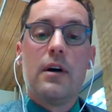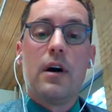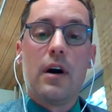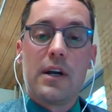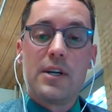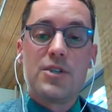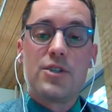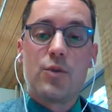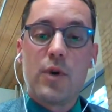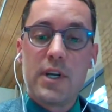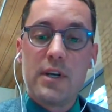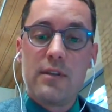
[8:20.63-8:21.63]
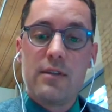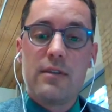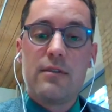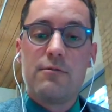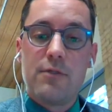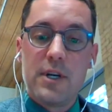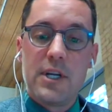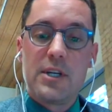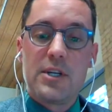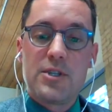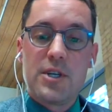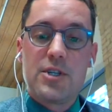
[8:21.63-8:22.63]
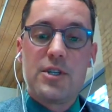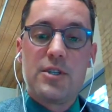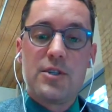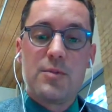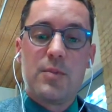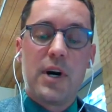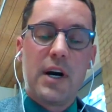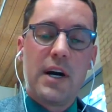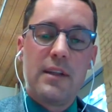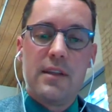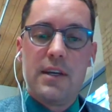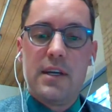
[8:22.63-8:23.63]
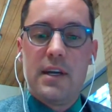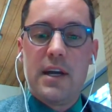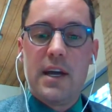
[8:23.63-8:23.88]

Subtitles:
August 20th, funding decisions by the